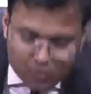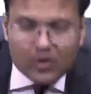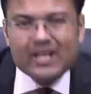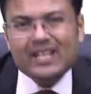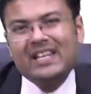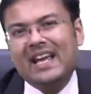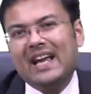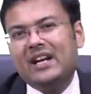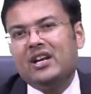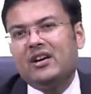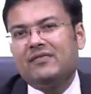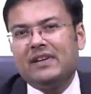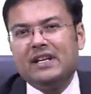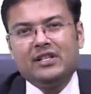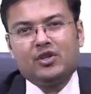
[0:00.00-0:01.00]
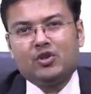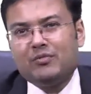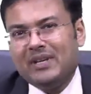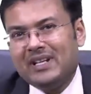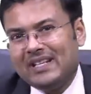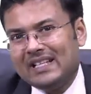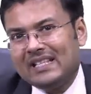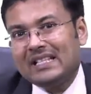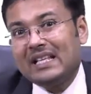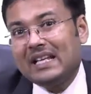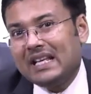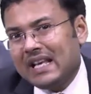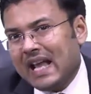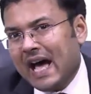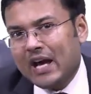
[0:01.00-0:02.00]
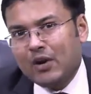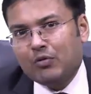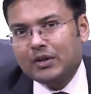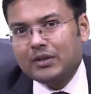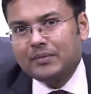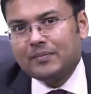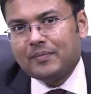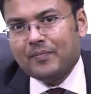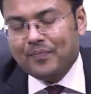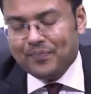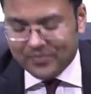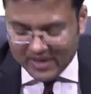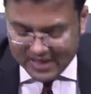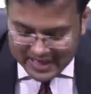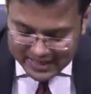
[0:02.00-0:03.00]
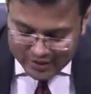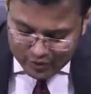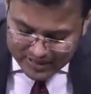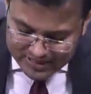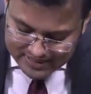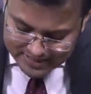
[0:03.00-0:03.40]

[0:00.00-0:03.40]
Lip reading: one end of instrument is narrower, and you can